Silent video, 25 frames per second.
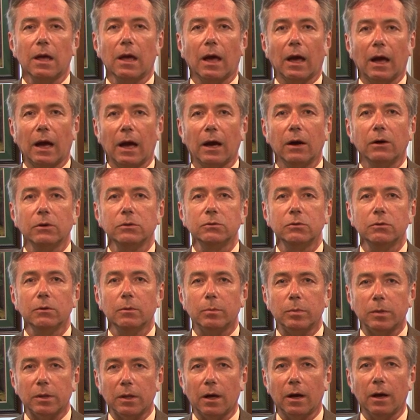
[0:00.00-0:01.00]
how to
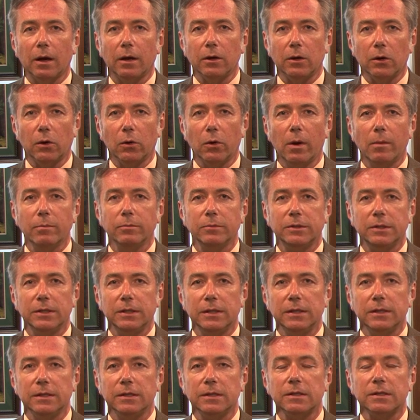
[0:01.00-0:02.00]
apply
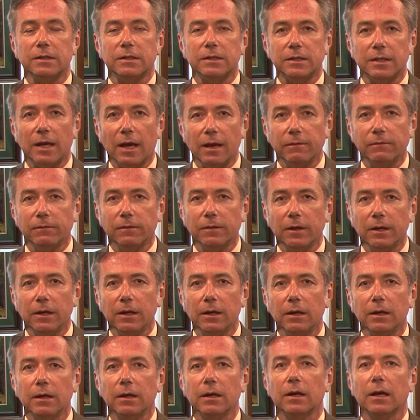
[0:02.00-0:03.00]
OMT
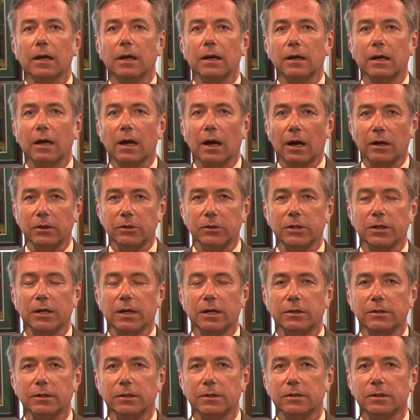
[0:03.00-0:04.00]
safely and
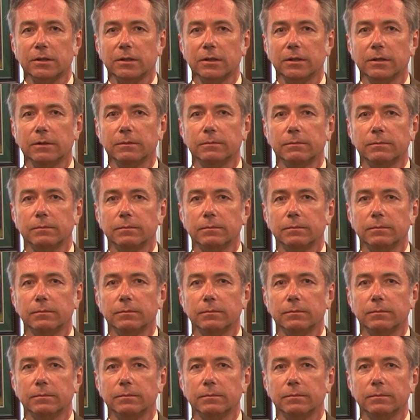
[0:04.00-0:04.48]
conscientiously.